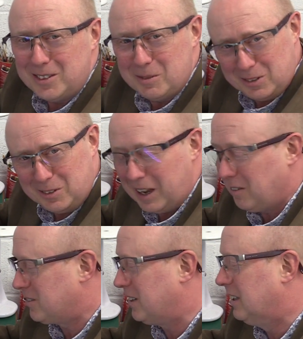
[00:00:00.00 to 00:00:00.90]
You must look
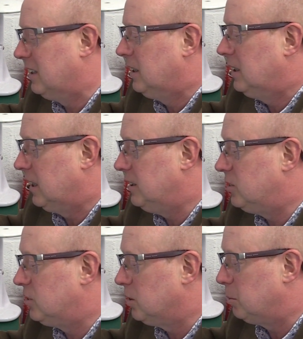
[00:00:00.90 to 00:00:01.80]
after it. And you
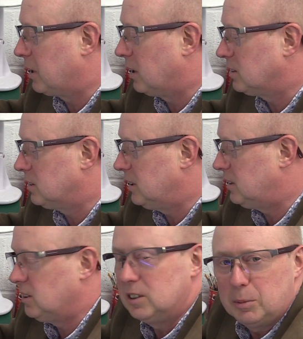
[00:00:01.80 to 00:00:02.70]
should, because
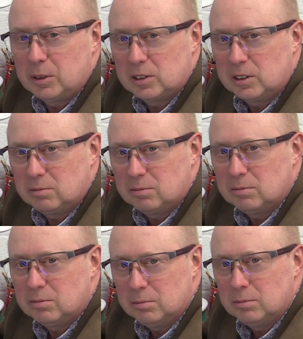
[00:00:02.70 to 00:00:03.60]
this is the
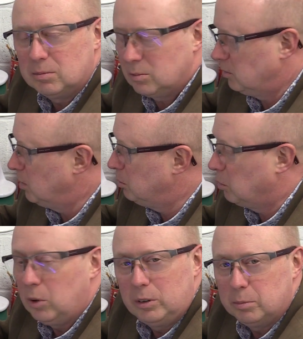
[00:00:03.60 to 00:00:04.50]
number
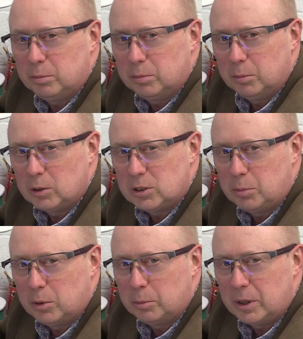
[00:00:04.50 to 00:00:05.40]
one most
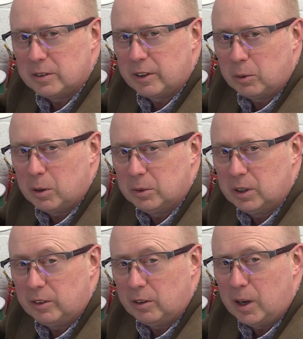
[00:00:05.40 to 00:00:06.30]
important piece of equipment
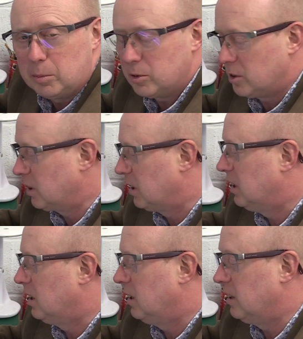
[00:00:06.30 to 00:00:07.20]
if you're airbrushing,
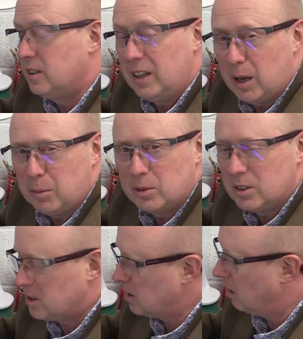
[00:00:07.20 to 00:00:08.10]
is the airbrush
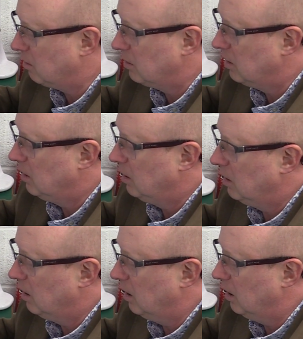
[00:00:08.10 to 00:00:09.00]
itself.
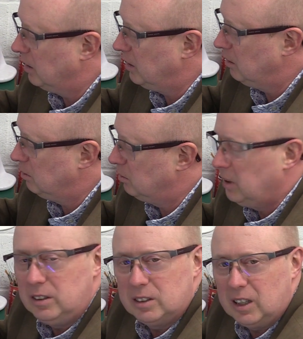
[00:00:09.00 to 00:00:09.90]
You
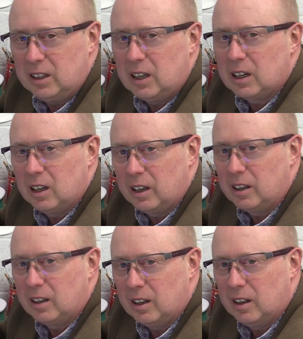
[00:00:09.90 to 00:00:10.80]
need to keep that
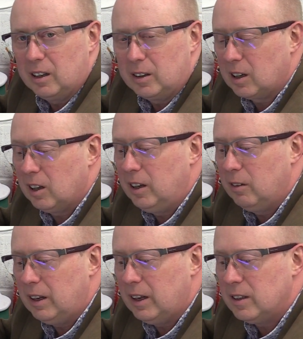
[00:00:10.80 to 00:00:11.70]
clean. The
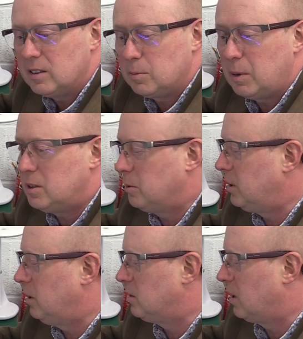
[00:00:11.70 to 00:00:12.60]
cleaner it is, especially
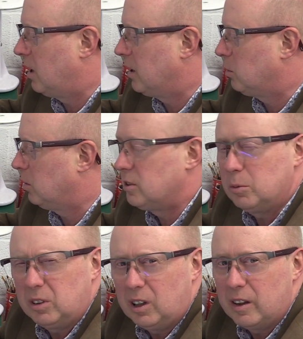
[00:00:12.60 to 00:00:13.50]
when you're using a high quality
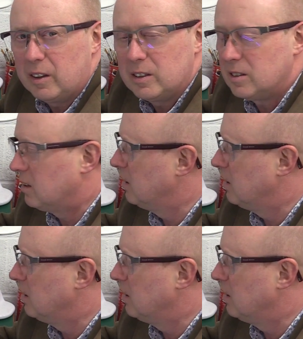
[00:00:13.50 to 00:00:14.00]
one like this.